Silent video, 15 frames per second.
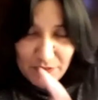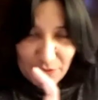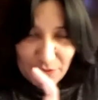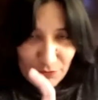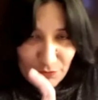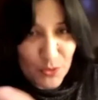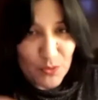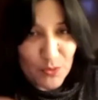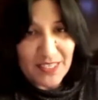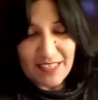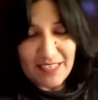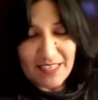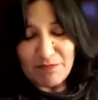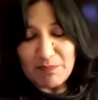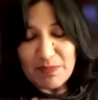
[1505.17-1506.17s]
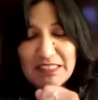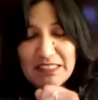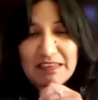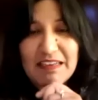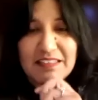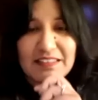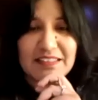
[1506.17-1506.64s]
the few that have been
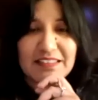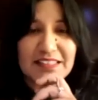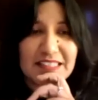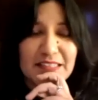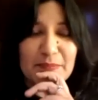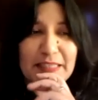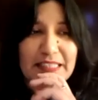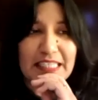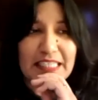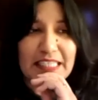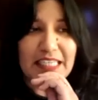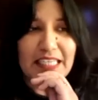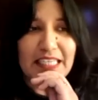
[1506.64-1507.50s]
done in the city by them,